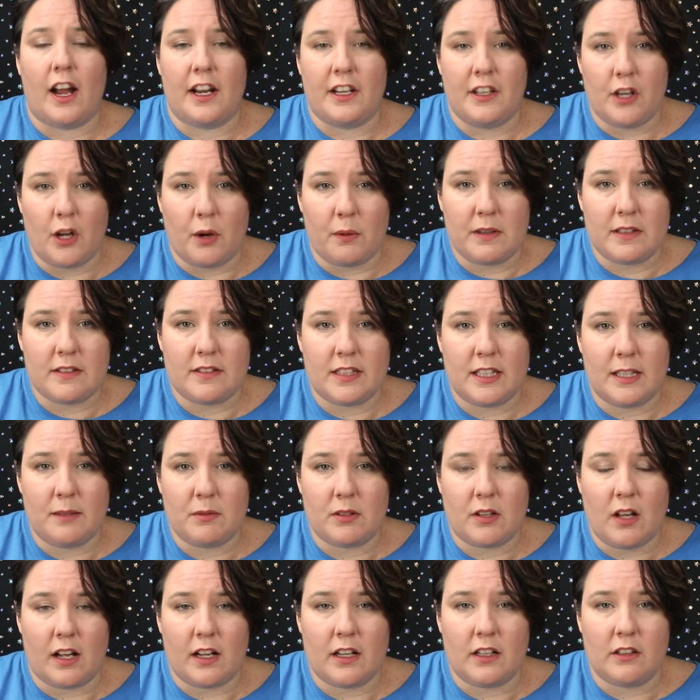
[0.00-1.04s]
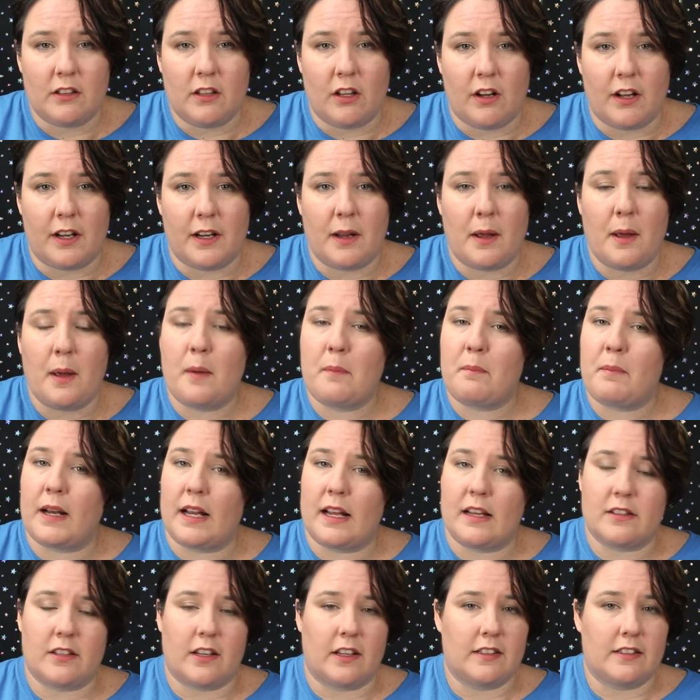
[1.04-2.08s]
I know it seems like a lot,
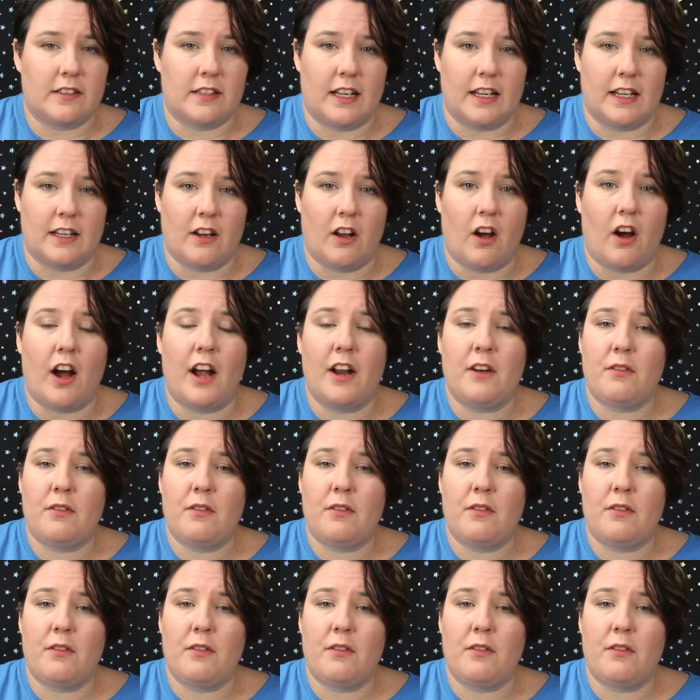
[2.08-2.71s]
but as I said,